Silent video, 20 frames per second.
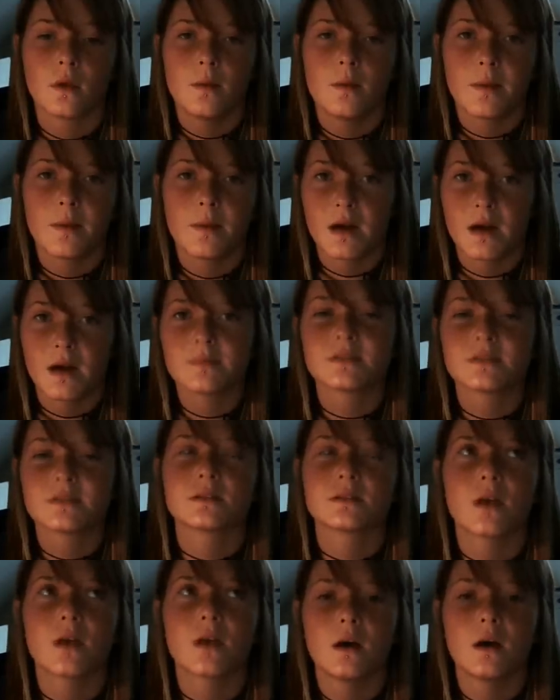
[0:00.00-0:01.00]
Oh my god, I'm
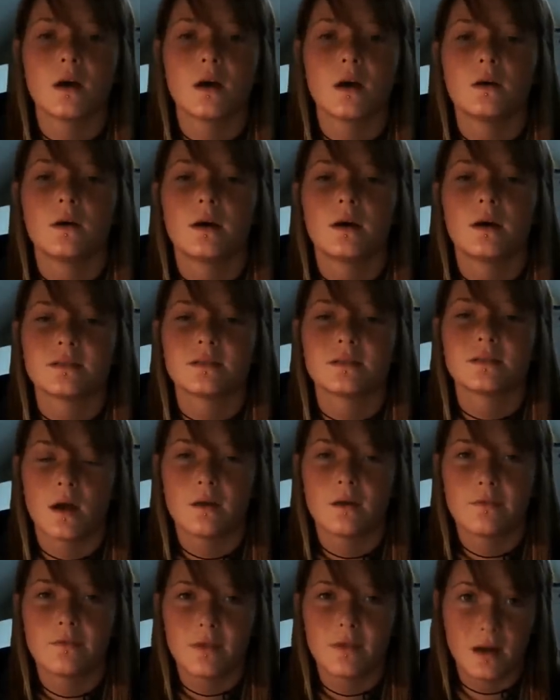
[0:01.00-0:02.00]
so
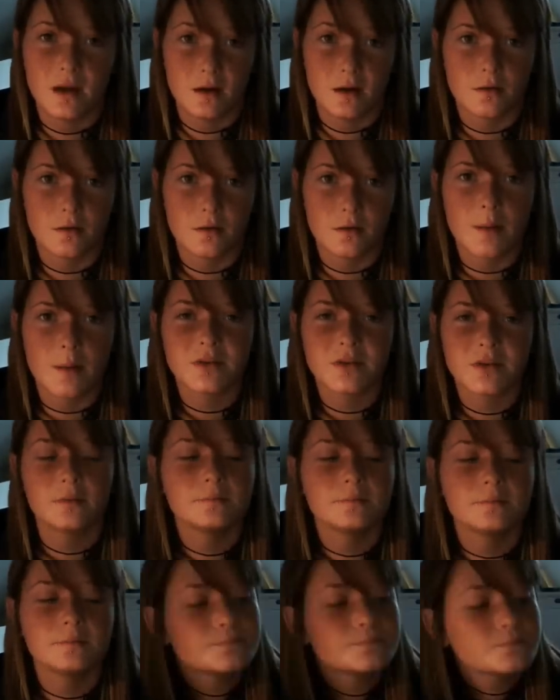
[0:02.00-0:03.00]
sorry for that
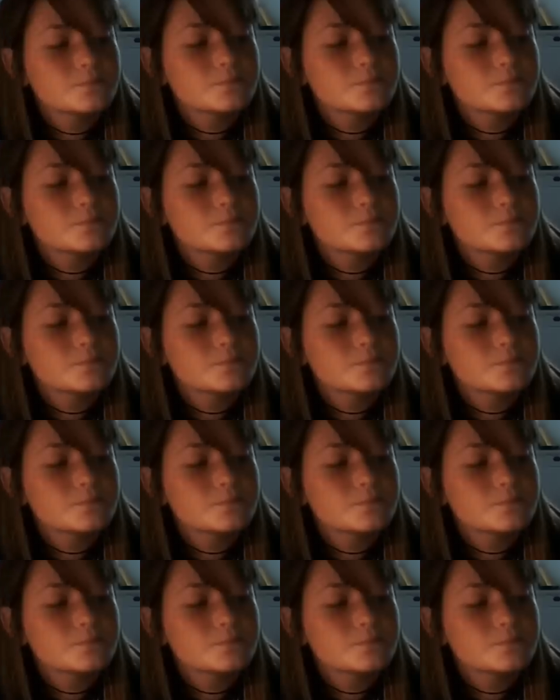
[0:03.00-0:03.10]
interruption.